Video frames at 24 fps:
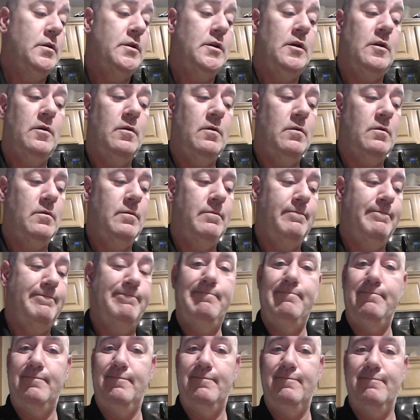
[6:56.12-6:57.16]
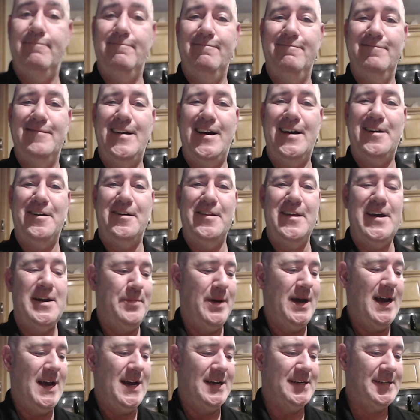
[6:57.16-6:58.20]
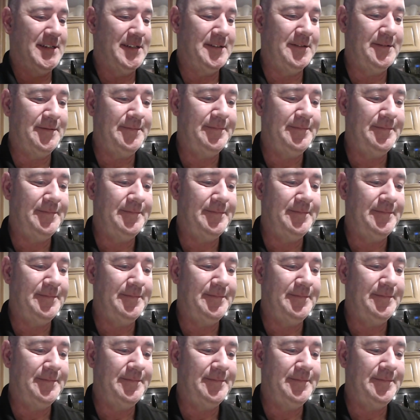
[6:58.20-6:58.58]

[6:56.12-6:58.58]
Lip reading: So I call that a pass.